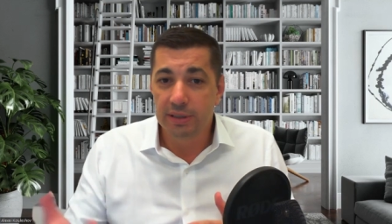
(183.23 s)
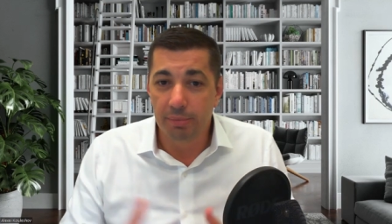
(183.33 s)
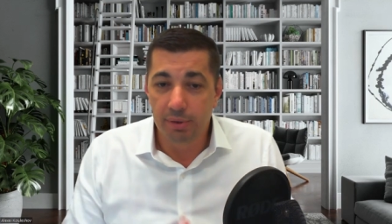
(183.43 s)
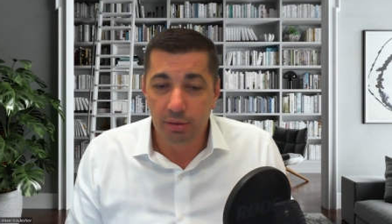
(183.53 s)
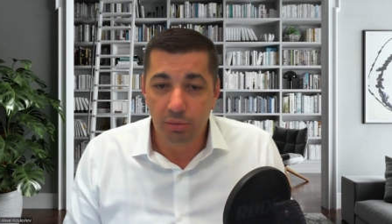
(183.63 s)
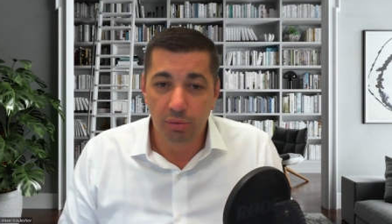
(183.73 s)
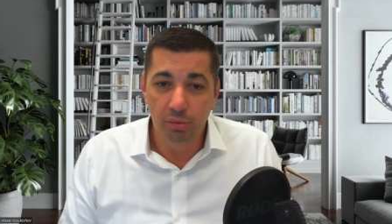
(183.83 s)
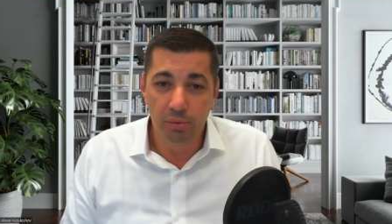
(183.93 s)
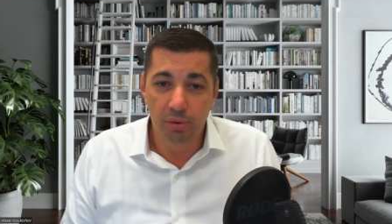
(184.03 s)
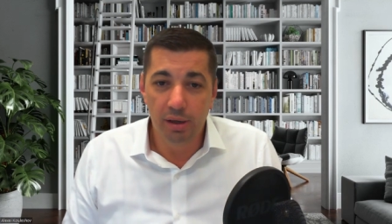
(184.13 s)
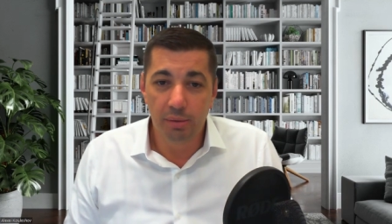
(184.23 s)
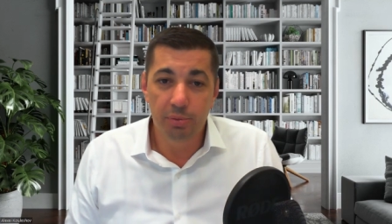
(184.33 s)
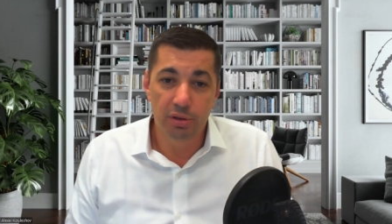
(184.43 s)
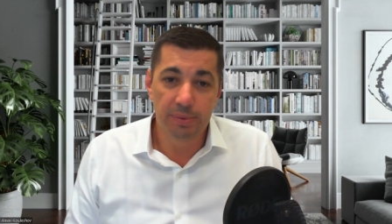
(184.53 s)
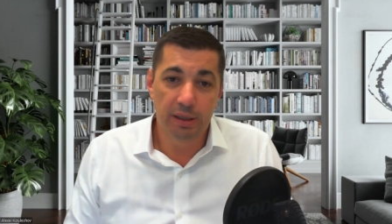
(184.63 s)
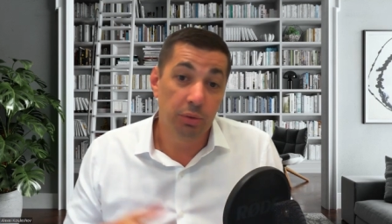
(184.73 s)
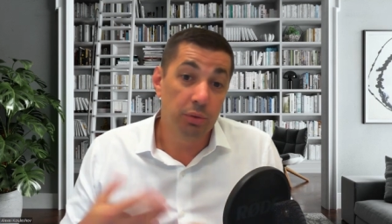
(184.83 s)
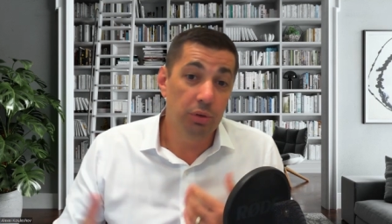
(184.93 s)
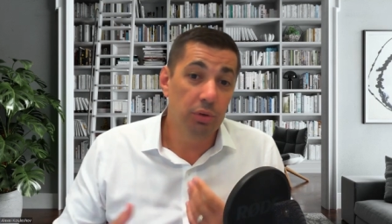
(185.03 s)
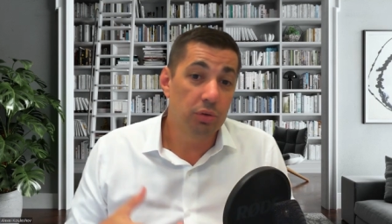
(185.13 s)
something to the prospect, or
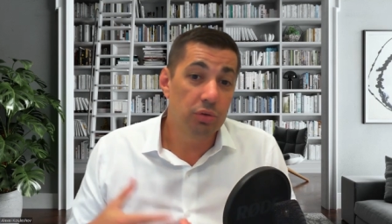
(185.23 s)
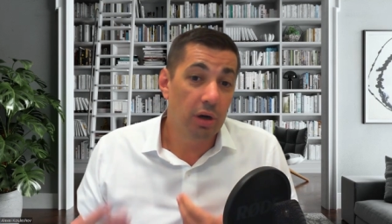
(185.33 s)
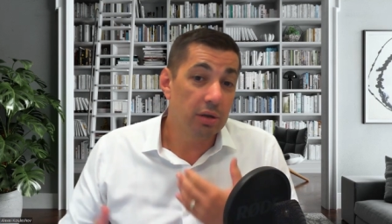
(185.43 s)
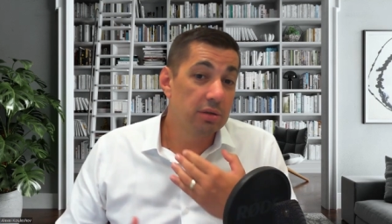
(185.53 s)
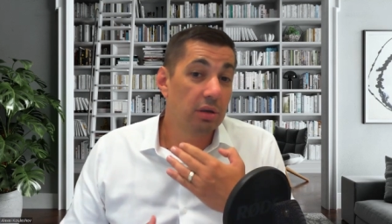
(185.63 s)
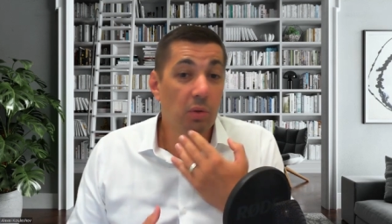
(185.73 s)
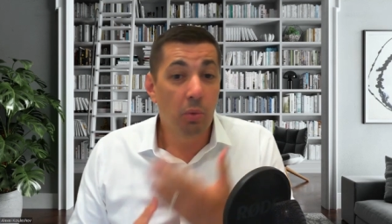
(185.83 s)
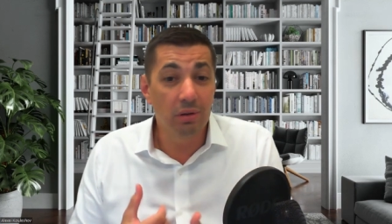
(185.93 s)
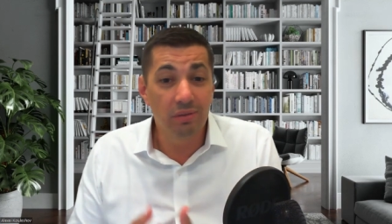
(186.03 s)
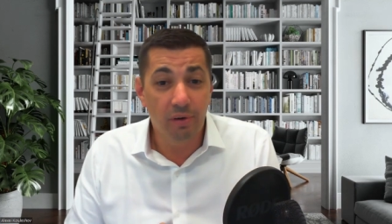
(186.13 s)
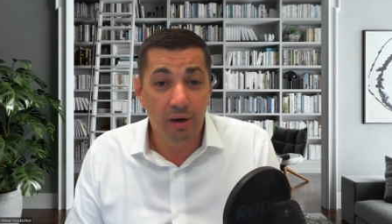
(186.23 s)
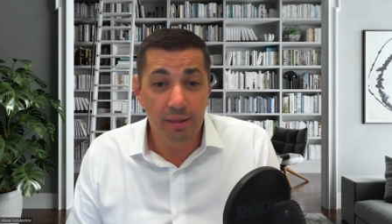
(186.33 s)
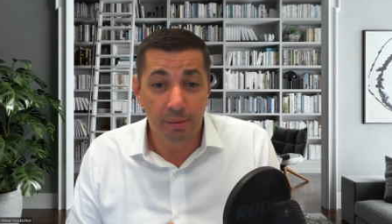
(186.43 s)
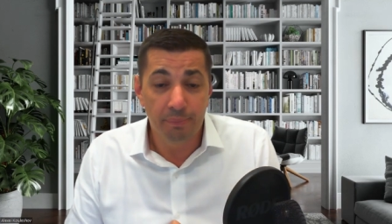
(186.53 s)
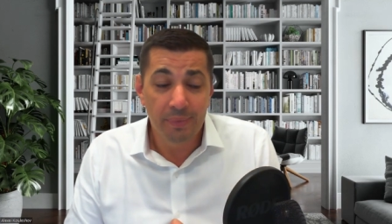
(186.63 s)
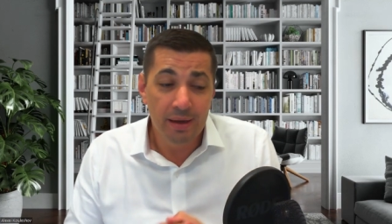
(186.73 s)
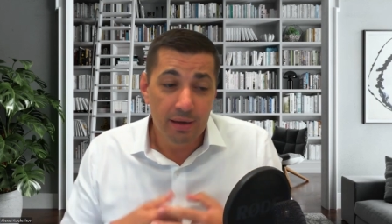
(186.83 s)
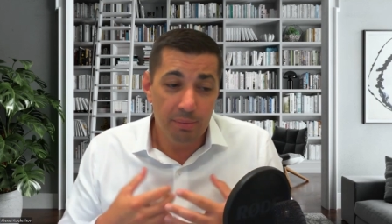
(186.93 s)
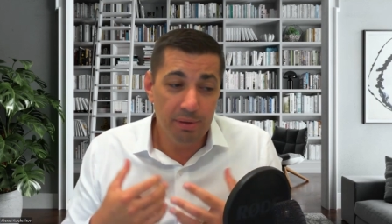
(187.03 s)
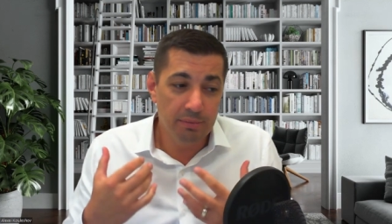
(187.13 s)
do you try to sort of qualify them?
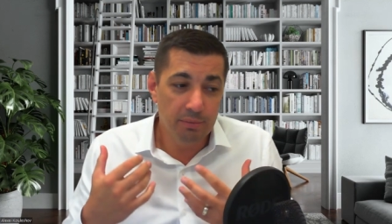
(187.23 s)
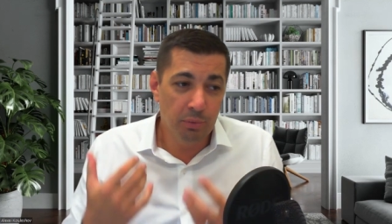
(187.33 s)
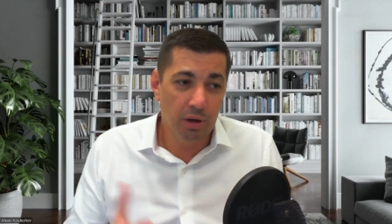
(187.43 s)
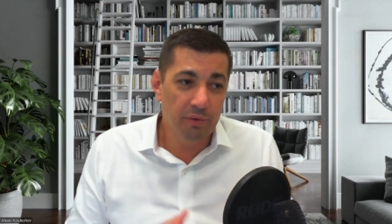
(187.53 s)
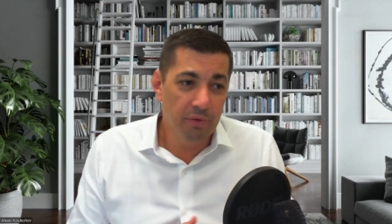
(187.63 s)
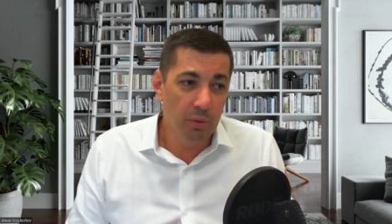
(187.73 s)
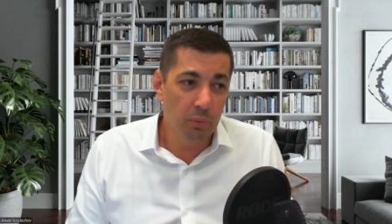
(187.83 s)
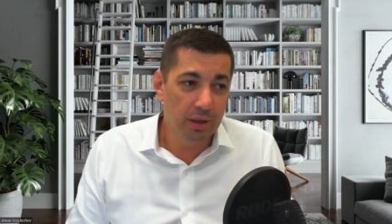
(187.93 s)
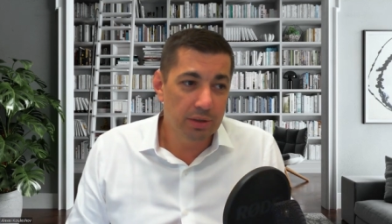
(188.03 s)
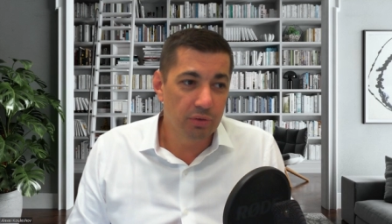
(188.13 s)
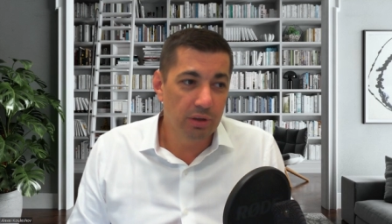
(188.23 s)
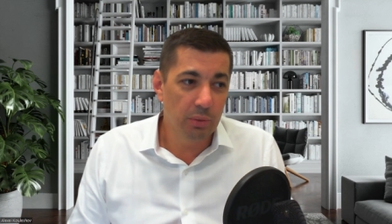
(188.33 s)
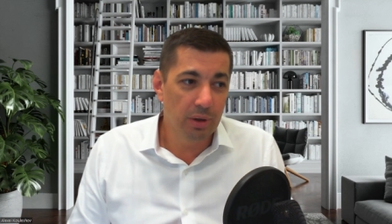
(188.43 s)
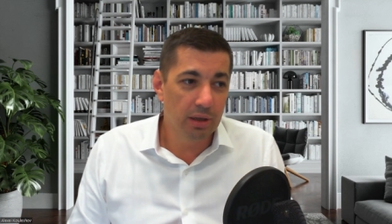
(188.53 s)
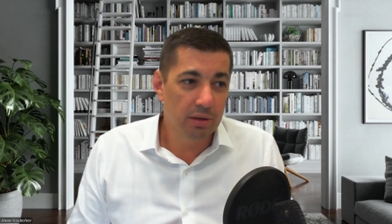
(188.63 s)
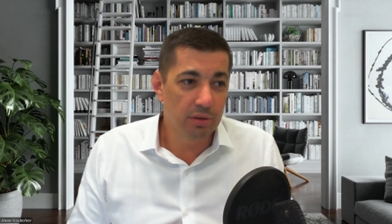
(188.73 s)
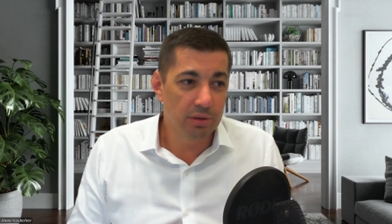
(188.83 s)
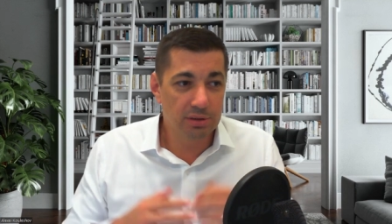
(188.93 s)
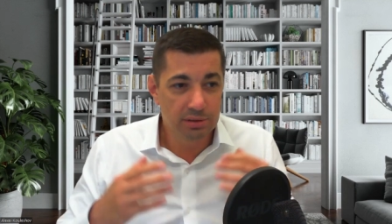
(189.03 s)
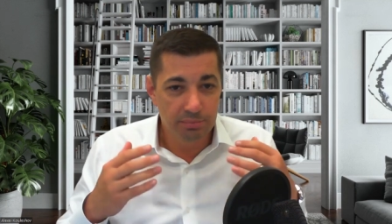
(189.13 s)
I mean, what I find works really well
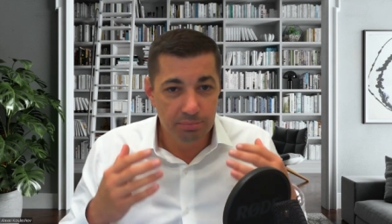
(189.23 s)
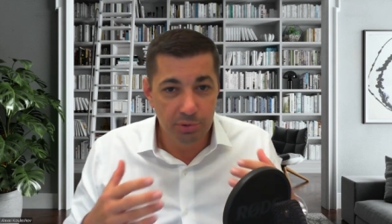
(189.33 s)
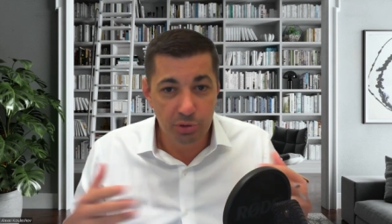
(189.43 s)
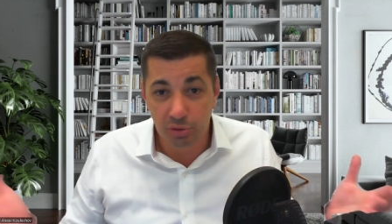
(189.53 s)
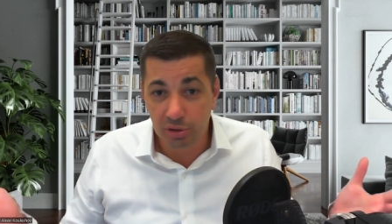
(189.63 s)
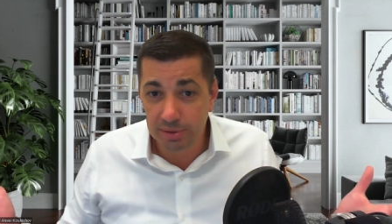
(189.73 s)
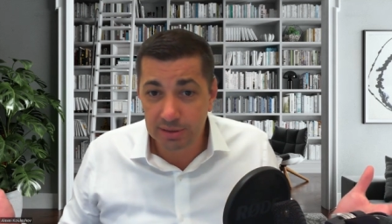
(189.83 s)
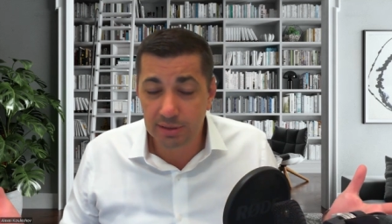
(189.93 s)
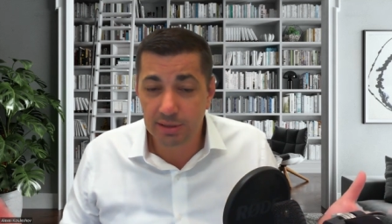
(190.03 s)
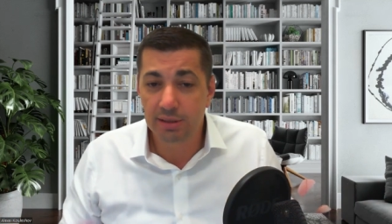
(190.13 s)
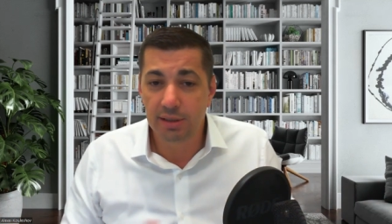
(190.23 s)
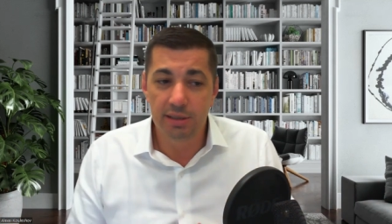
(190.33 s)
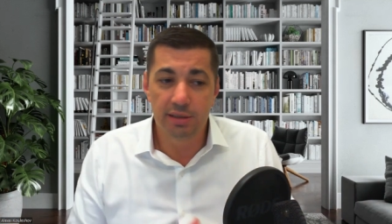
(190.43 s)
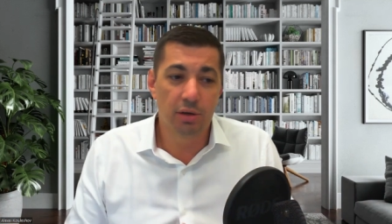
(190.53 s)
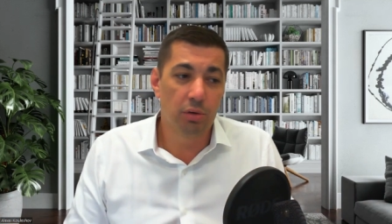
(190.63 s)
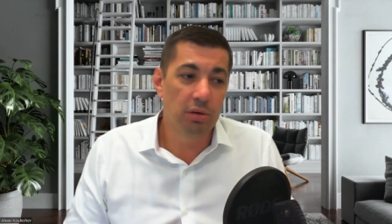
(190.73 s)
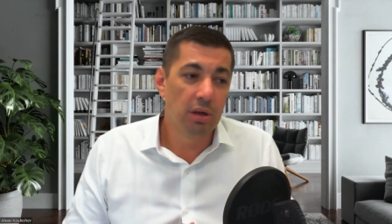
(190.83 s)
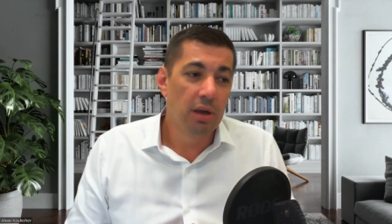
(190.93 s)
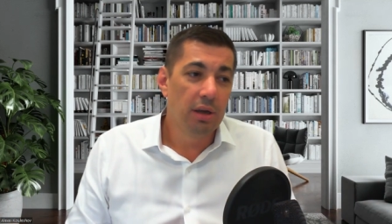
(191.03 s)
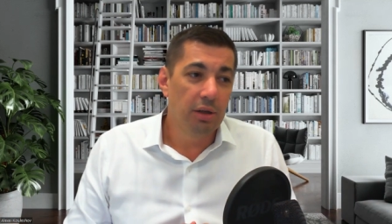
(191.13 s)
across majority of businesses is the whole,
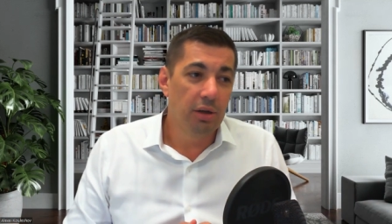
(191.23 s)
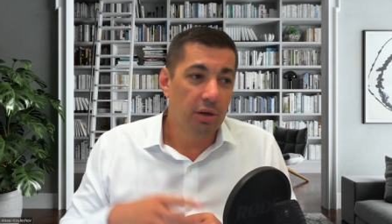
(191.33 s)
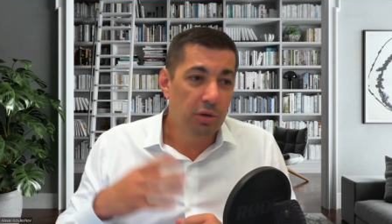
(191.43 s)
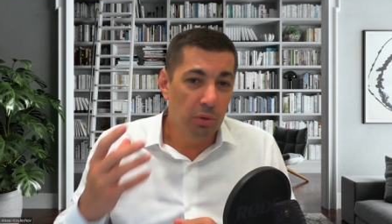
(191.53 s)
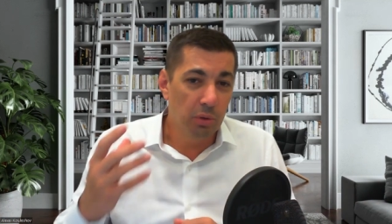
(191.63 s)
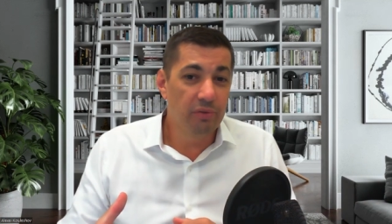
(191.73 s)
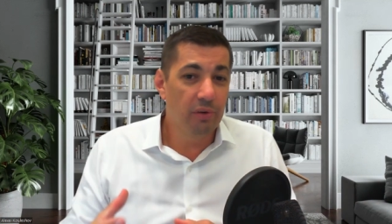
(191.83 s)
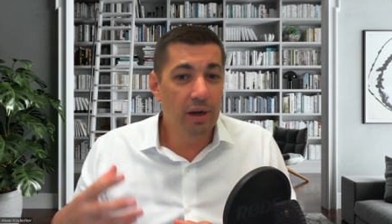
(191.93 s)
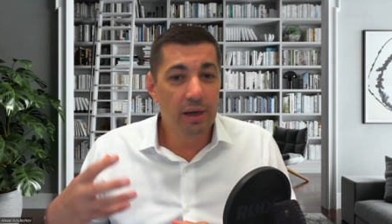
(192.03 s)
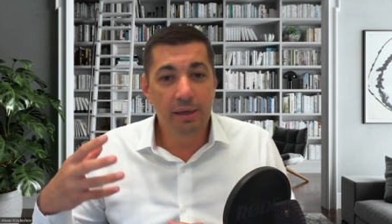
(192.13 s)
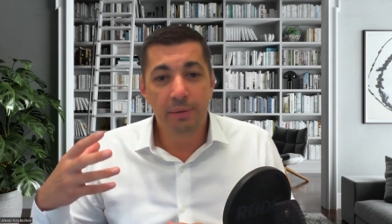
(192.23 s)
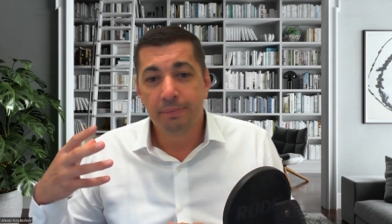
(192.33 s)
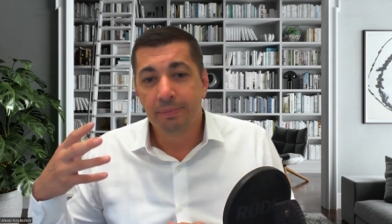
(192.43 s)
qualify,